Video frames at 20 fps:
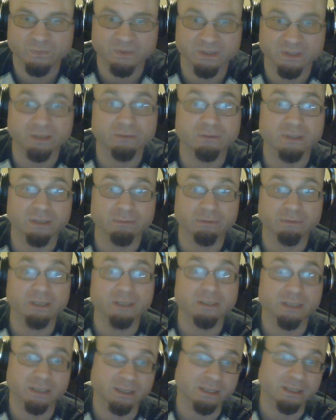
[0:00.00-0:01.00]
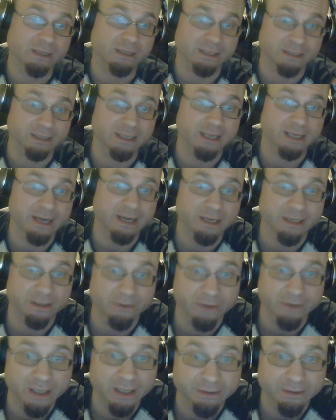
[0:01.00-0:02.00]
they run you in like the $80 to
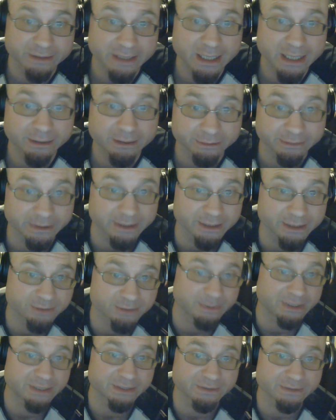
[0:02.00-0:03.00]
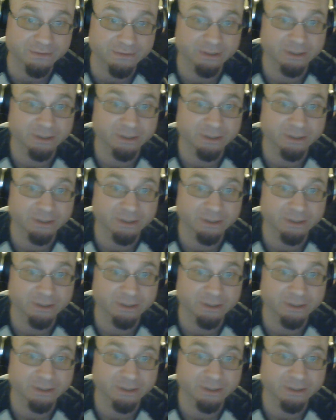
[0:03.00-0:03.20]
$100 range, because